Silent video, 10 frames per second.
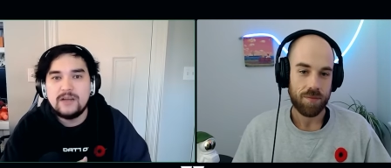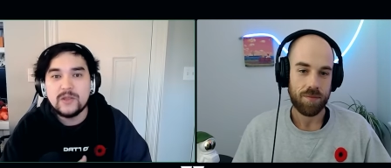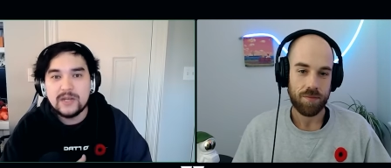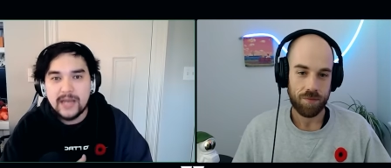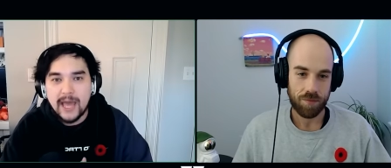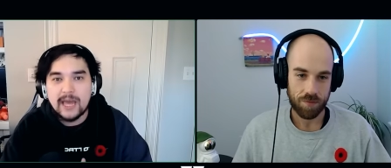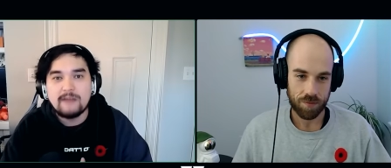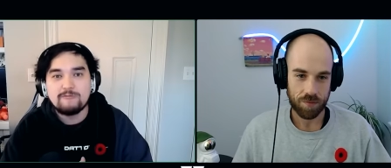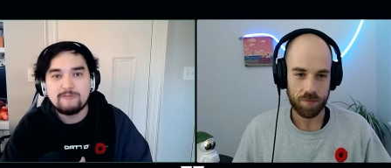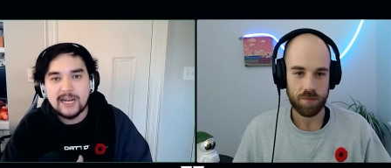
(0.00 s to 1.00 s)
Speaker 1: on the day
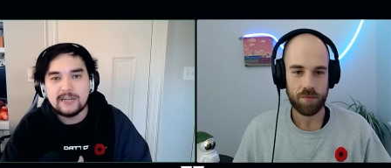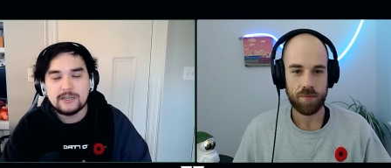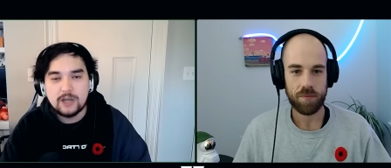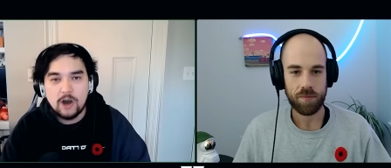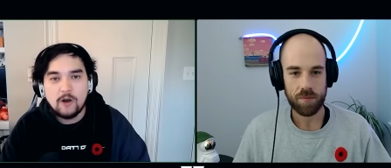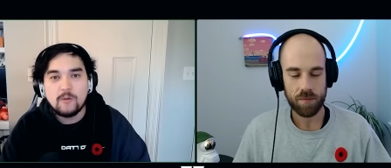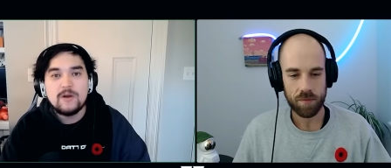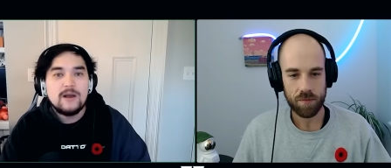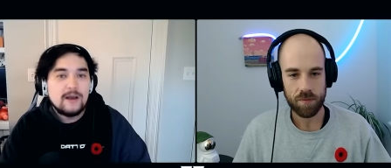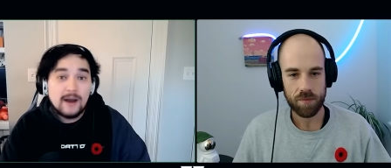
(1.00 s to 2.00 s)
and ready to go,
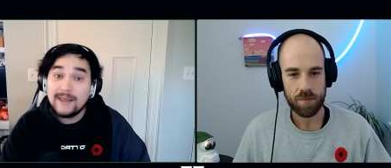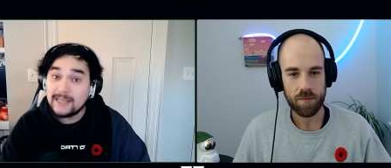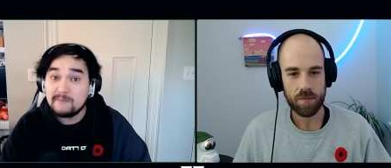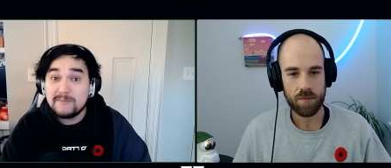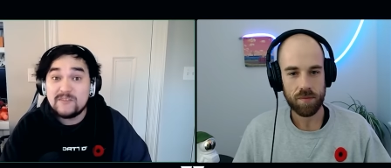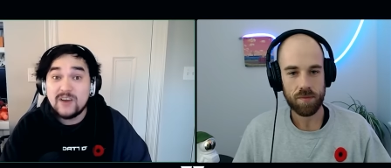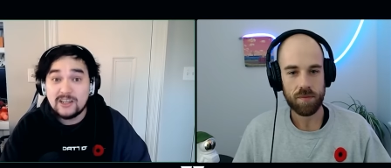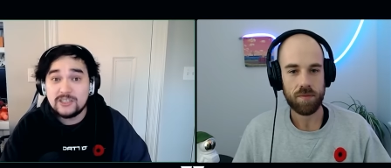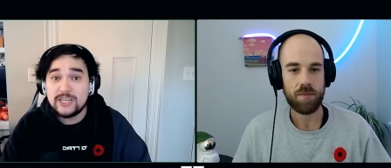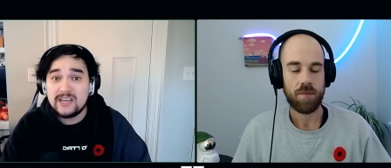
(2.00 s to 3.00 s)
I think that we've got
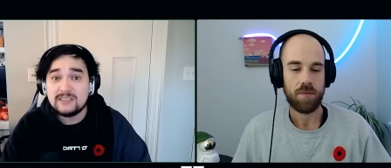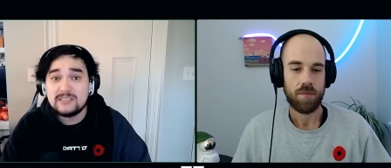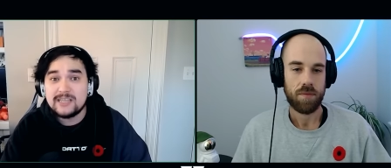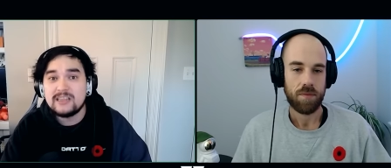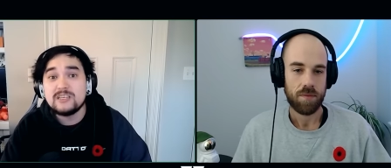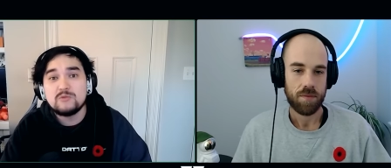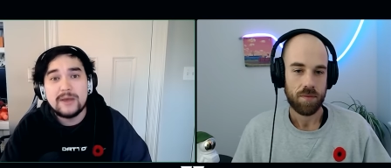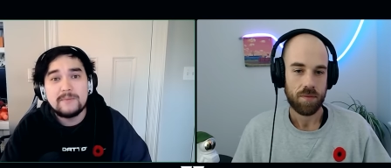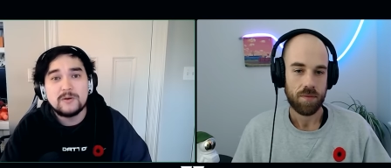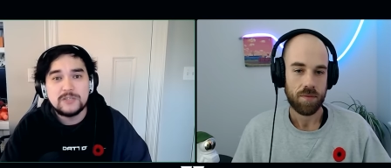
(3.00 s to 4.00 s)
a chance that this
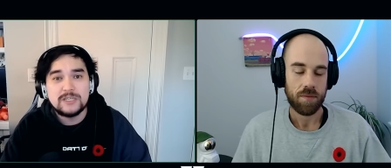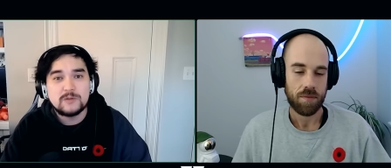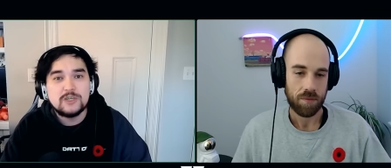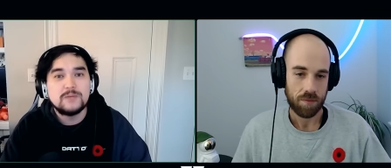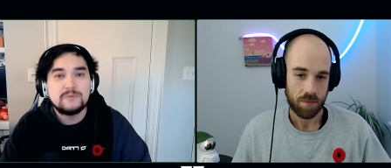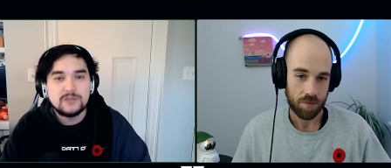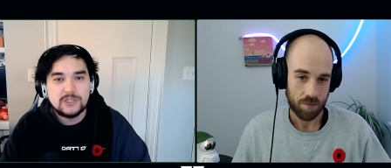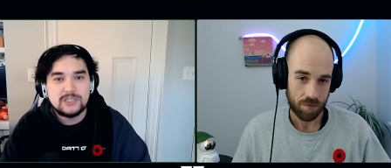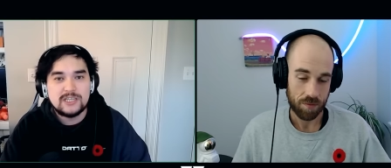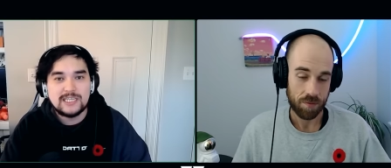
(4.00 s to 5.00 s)
Weibo team could
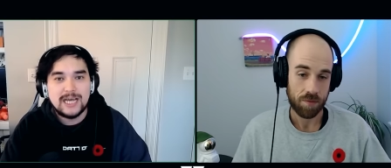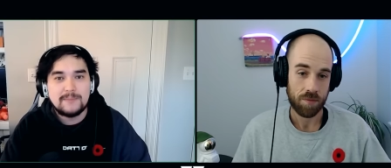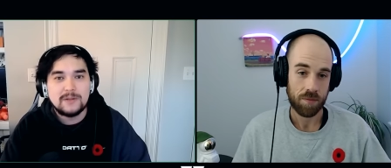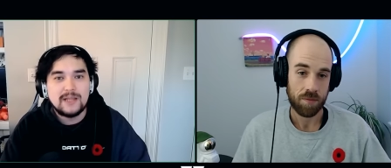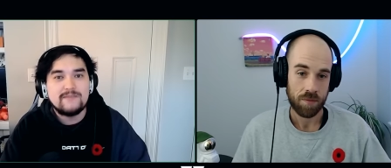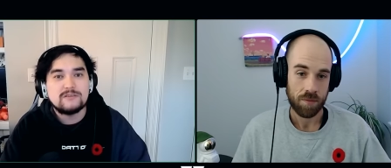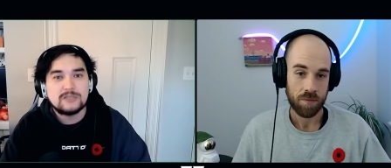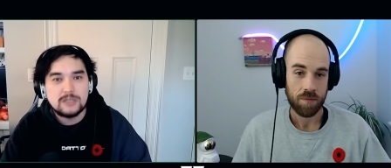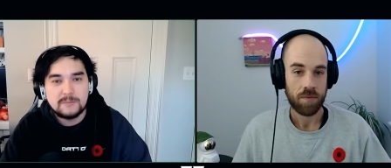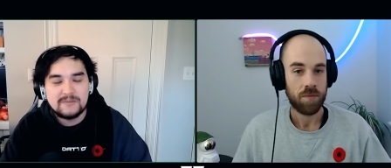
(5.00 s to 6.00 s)
push it to that type of level,
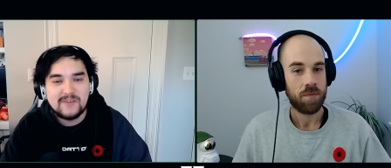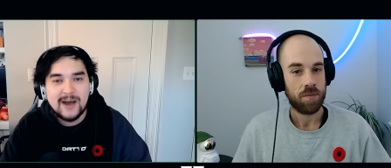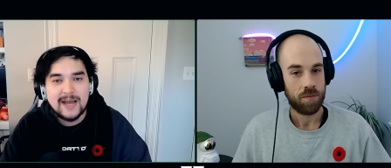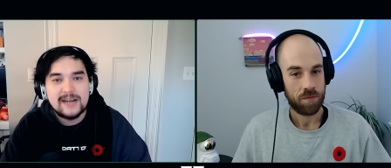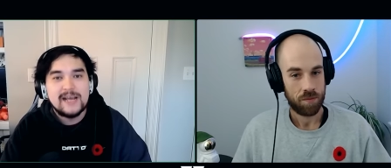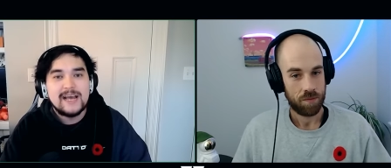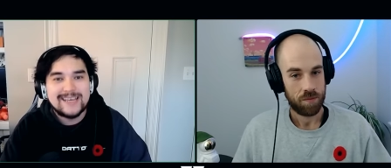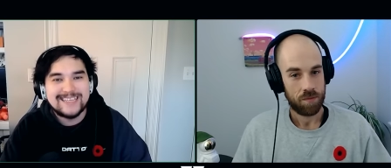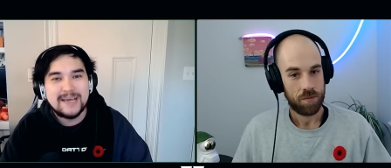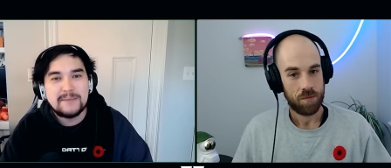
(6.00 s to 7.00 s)
could provide
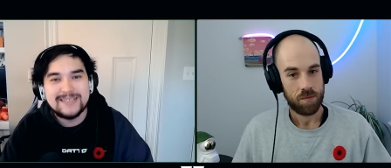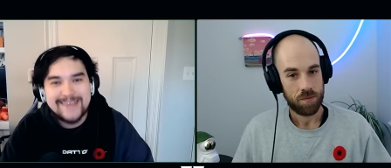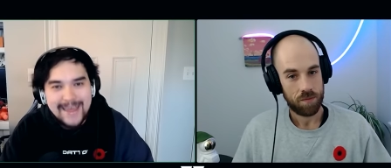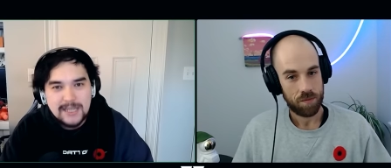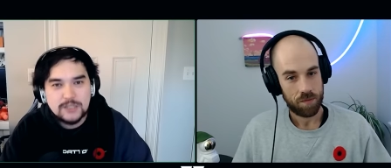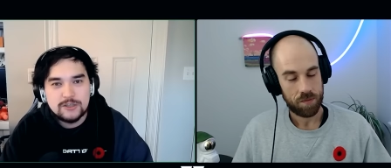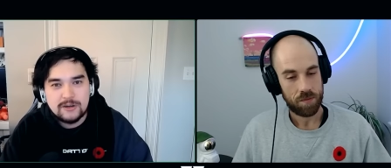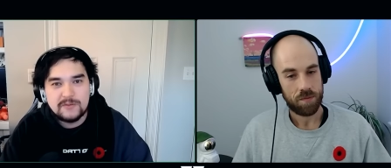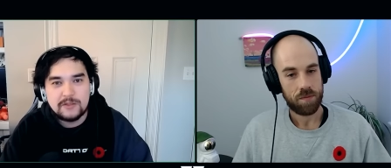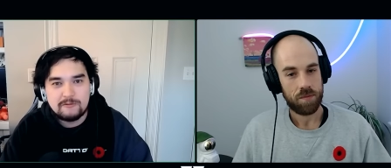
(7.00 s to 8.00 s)
that type of
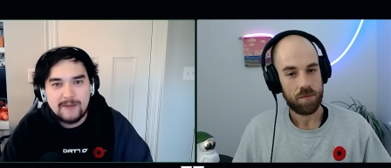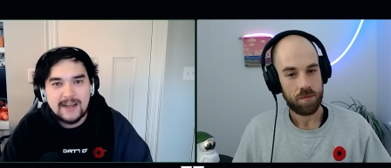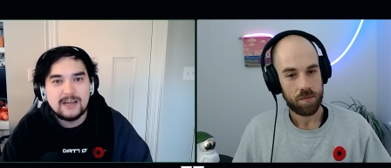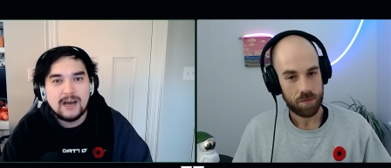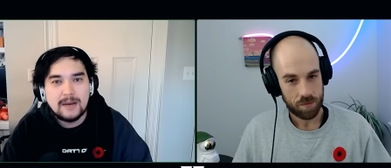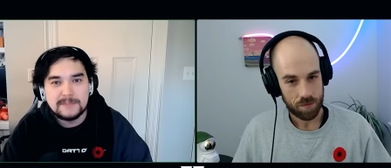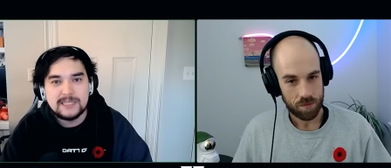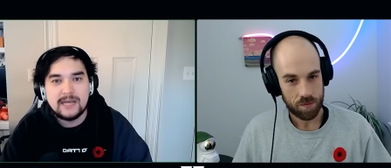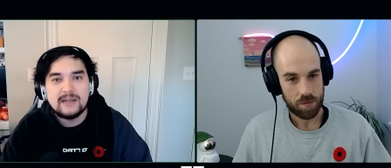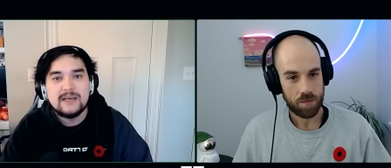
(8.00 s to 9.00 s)
danger of a threat to
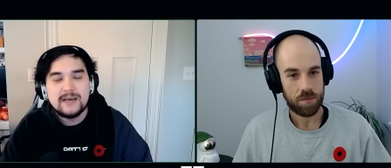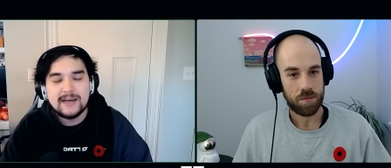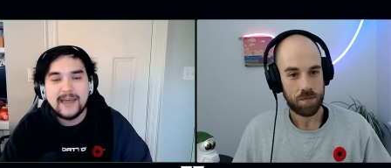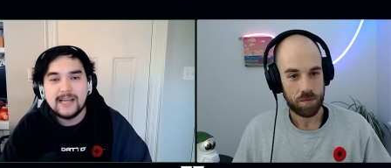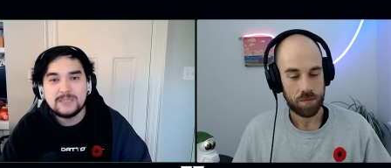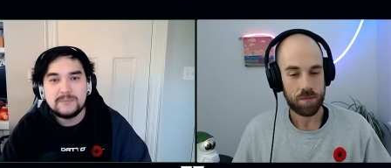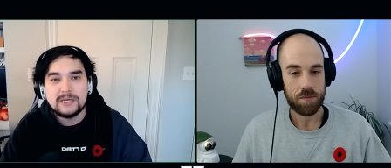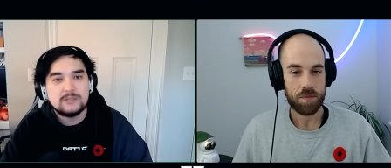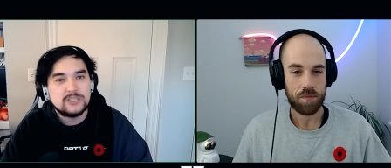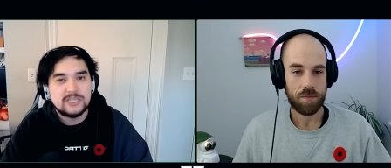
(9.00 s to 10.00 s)
upset against
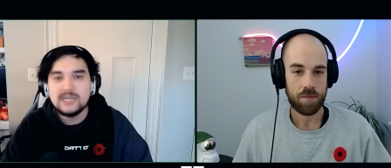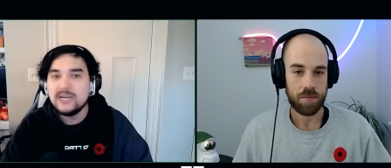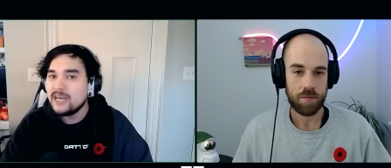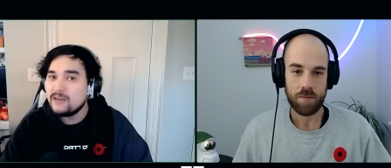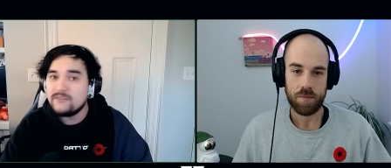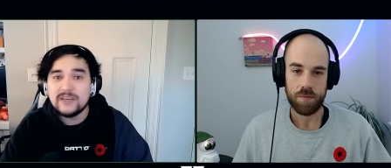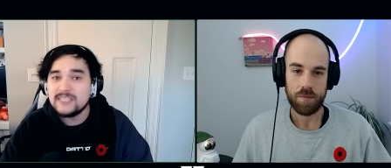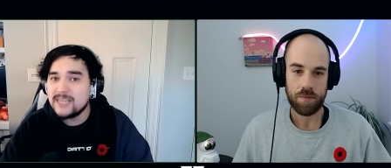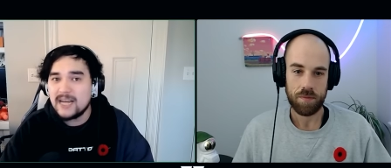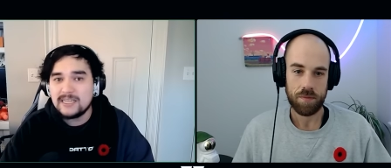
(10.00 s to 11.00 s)
B L G. If
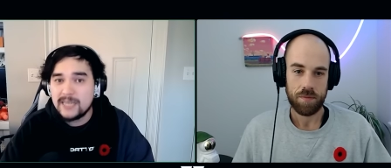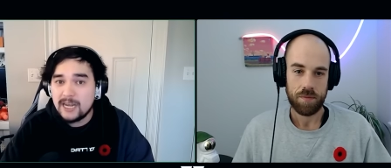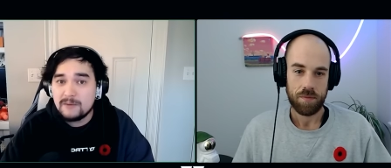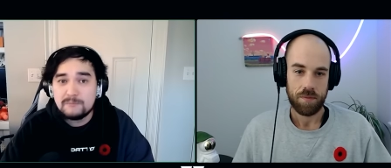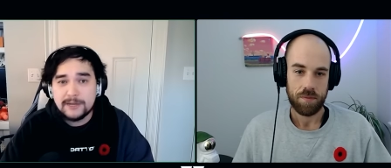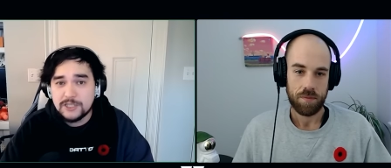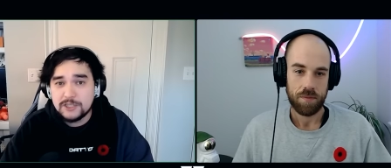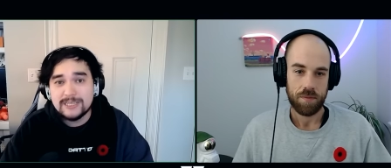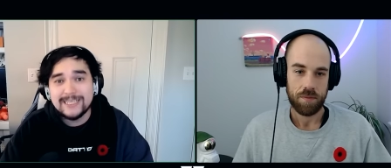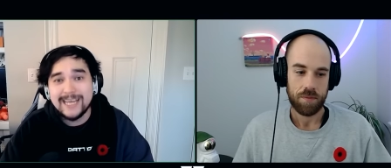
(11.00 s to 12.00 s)
he's not there
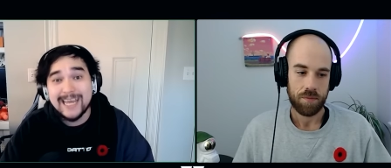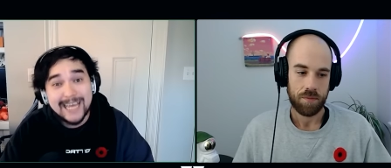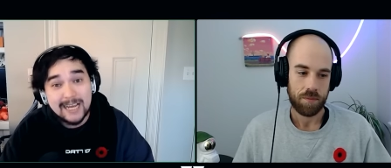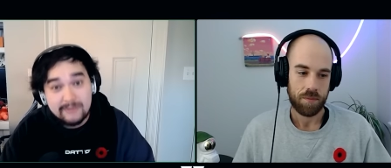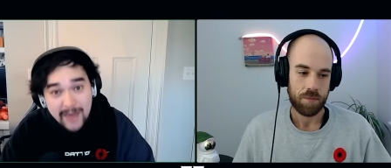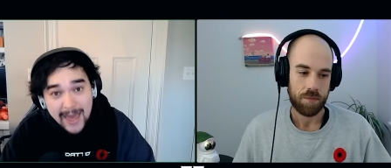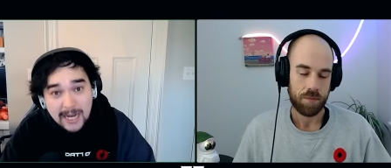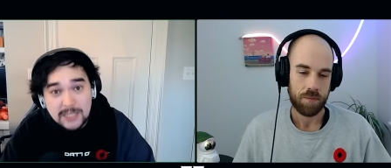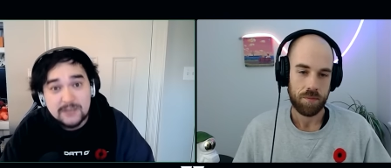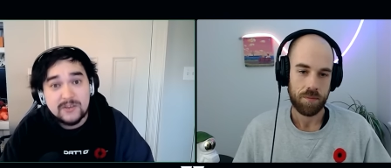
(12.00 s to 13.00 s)
pressuring, taking
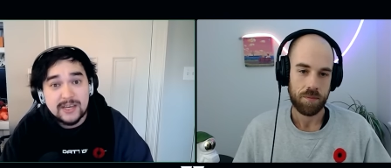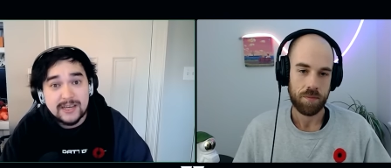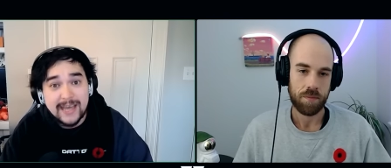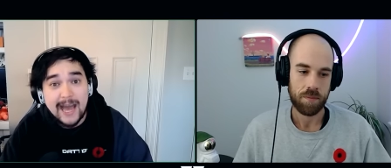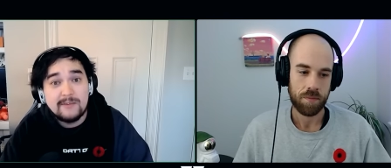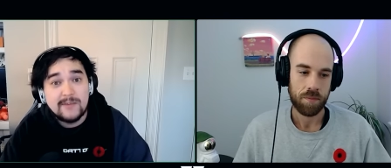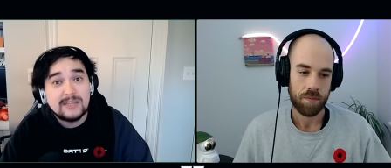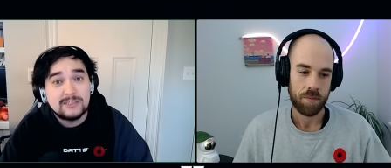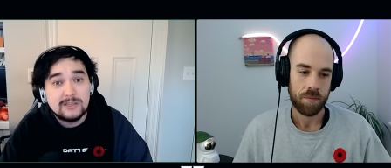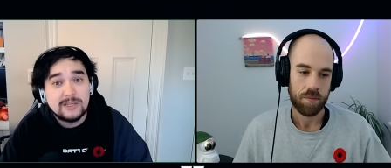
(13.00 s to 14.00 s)
advantage of a Yagao that
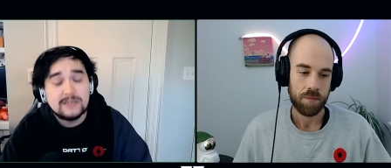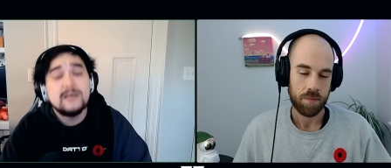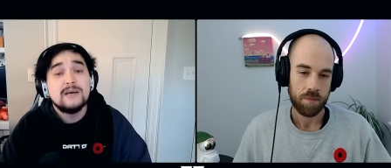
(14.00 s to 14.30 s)
has looked